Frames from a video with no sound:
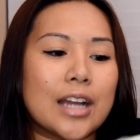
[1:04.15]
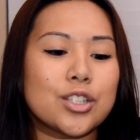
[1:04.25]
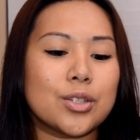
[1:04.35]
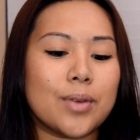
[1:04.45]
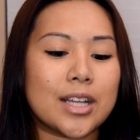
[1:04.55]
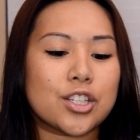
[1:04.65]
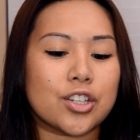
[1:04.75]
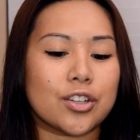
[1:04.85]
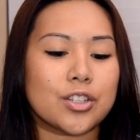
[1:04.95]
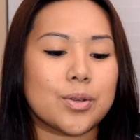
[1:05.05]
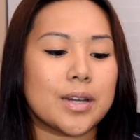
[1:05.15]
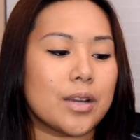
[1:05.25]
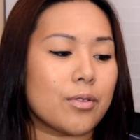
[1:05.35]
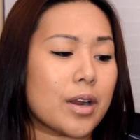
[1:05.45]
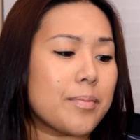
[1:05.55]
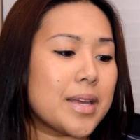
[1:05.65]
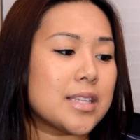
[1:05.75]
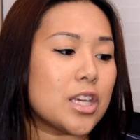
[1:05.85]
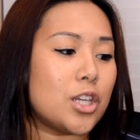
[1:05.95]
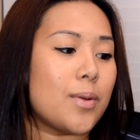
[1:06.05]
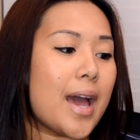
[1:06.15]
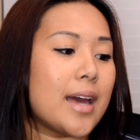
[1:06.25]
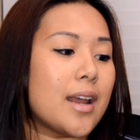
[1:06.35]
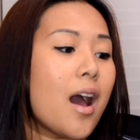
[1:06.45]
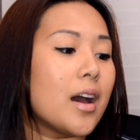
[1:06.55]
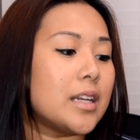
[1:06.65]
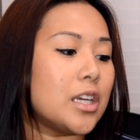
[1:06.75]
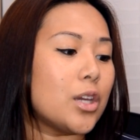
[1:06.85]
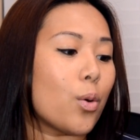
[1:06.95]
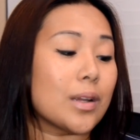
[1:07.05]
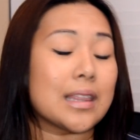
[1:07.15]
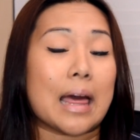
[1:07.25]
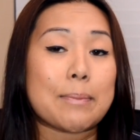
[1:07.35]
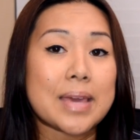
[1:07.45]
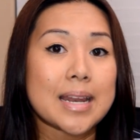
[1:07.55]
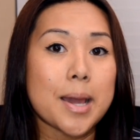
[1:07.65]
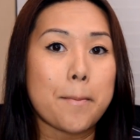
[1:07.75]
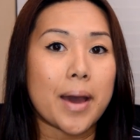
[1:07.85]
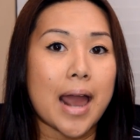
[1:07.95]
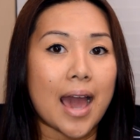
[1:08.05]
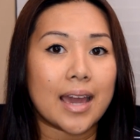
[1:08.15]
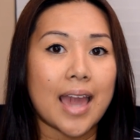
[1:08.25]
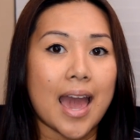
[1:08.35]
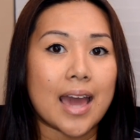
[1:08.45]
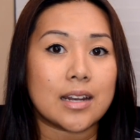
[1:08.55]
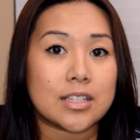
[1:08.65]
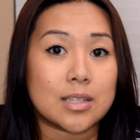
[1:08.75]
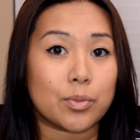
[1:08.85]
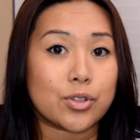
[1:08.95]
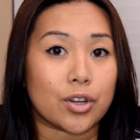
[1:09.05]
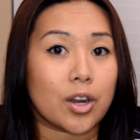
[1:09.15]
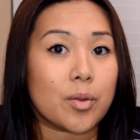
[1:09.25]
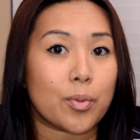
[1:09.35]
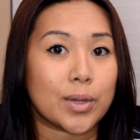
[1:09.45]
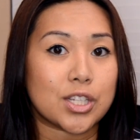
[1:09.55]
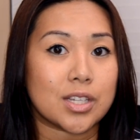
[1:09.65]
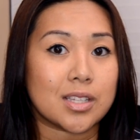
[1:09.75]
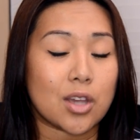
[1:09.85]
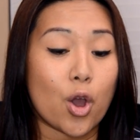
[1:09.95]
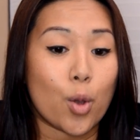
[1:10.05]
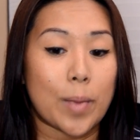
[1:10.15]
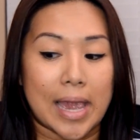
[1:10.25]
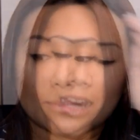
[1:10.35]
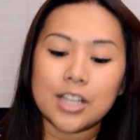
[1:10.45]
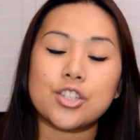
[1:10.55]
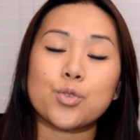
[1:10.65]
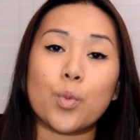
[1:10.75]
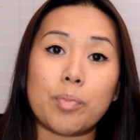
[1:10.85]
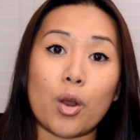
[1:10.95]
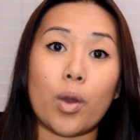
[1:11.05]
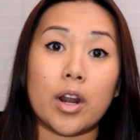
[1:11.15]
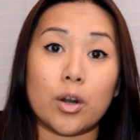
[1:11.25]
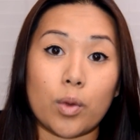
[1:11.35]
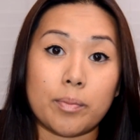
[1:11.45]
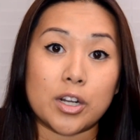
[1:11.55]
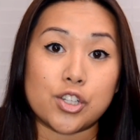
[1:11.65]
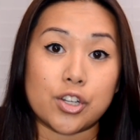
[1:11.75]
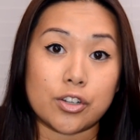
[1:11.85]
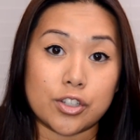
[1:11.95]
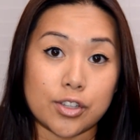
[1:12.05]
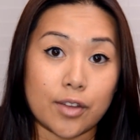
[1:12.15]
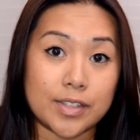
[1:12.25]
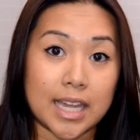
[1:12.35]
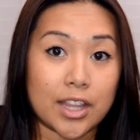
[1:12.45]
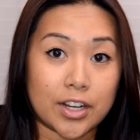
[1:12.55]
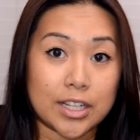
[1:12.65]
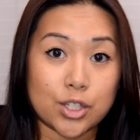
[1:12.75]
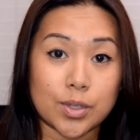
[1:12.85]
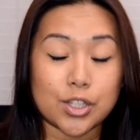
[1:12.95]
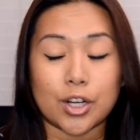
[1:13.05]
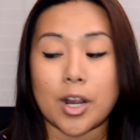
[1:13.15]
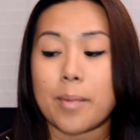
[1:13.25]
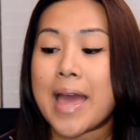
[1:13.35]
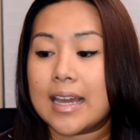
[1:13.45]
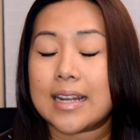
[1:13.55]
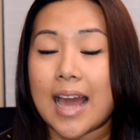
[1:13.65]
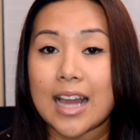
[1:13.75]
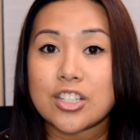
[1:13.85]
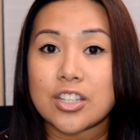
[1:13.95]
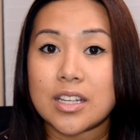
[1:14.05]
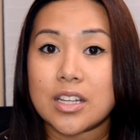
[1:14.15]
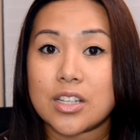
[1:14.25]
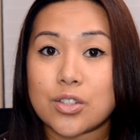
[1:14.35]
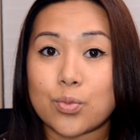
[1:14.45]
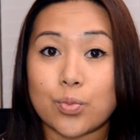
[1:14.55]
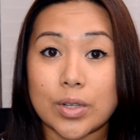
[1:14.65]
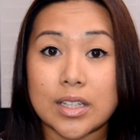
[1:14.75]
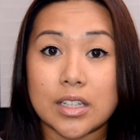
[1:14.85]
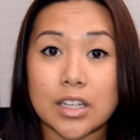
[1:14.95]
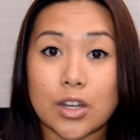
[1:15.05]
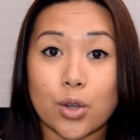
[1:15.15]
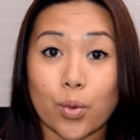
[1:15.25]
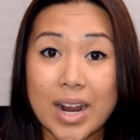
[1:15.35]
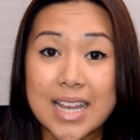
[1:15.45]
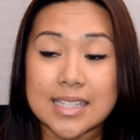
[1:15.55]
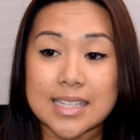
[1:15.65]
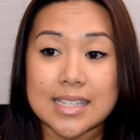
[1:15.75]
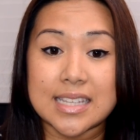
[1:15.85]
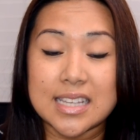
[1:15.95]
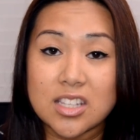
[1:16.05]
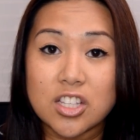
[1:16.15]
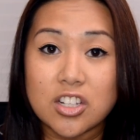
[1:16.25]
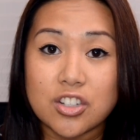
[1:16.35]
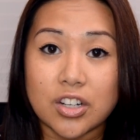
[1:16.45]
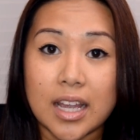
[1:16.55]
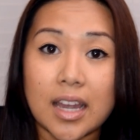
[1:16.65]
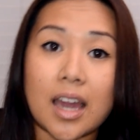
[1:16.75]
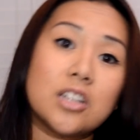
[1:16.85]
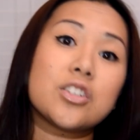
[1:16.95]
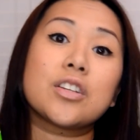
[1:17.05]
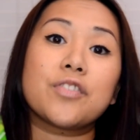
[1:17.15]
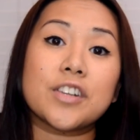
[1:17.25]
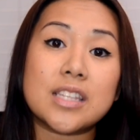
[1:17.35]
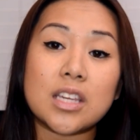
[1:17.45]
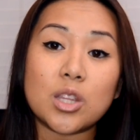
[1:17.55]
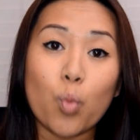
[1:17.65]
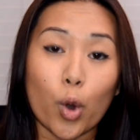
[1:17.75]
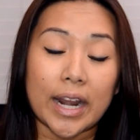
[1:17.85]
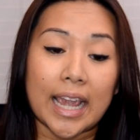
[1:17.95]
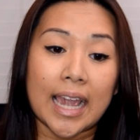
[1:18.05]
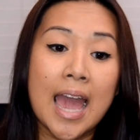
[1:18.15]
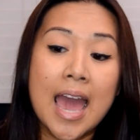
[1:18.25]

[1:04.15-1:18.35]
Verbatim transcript: I do add sugar to it. It recommends that you add honey or lemon, but I add simple syrup, which is homemade. It's just one part water, one part sugar dissolved together into a syrup. It actually is really great. It's easy to drink. I drink it first thing in the morning morning.